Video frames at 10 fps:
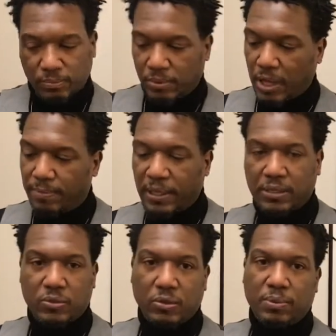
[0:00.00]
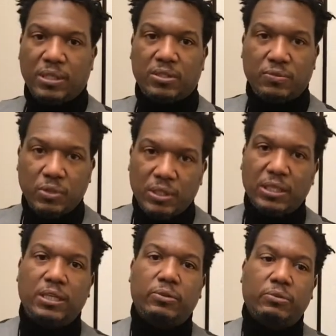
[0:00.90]
coming into a place of
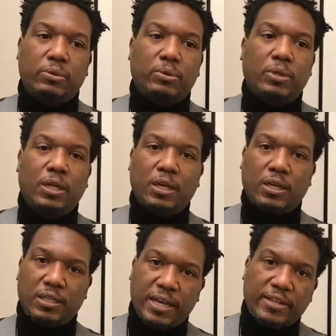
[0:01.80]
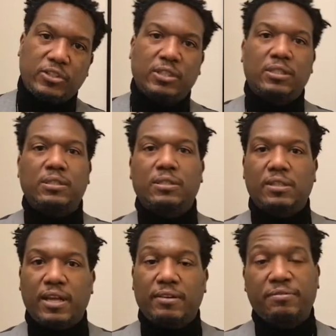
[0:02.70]
unity through connection,
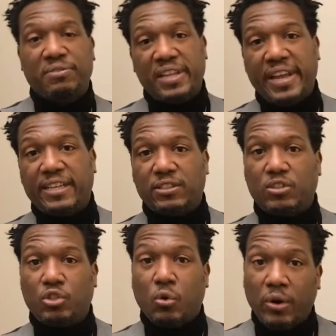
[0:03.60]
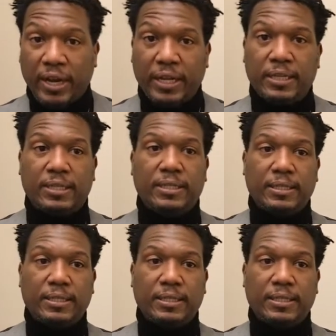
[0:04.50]
love, light, joy.